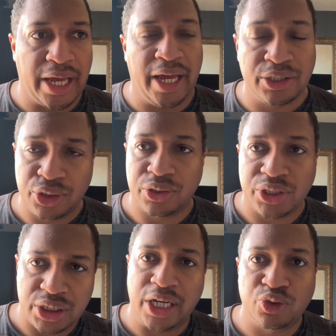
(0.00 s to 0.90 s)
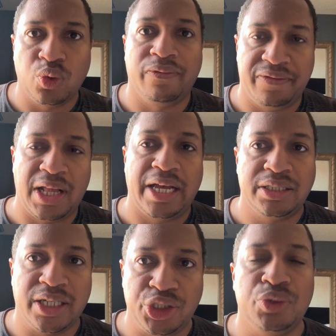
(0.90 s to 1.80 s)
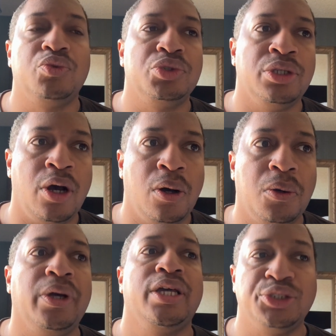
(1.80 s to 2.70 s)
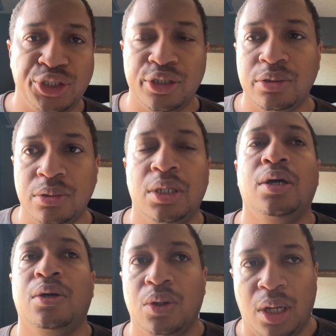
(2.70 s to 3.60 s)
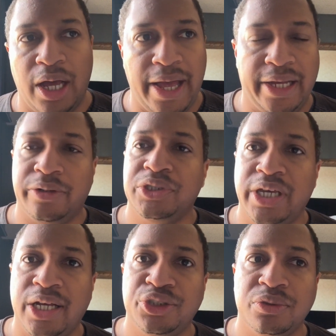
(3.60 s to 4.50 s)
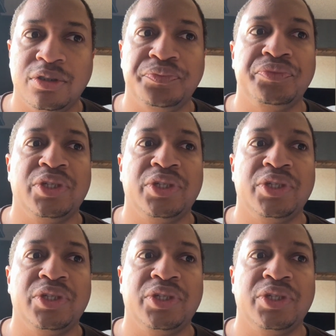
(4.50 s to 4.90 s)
and scheduled flights that you will know and do ahead of schedule.